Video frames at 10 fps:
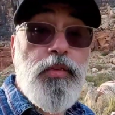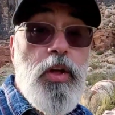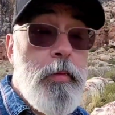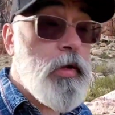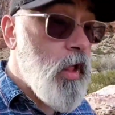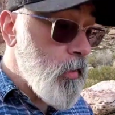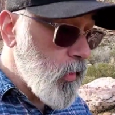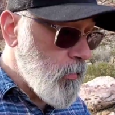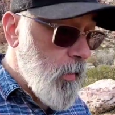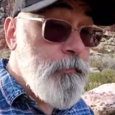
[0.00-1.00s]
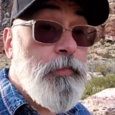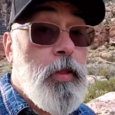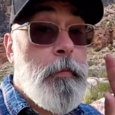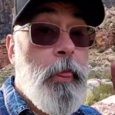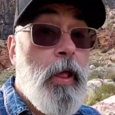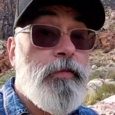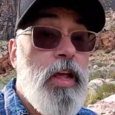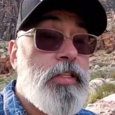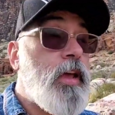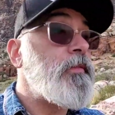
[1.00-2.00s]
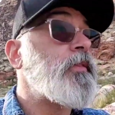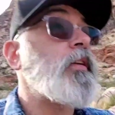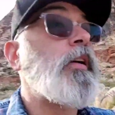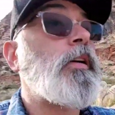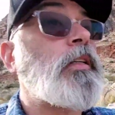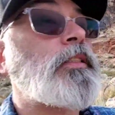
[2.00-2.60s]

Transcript: Thanks for coming along with me. Fly safe.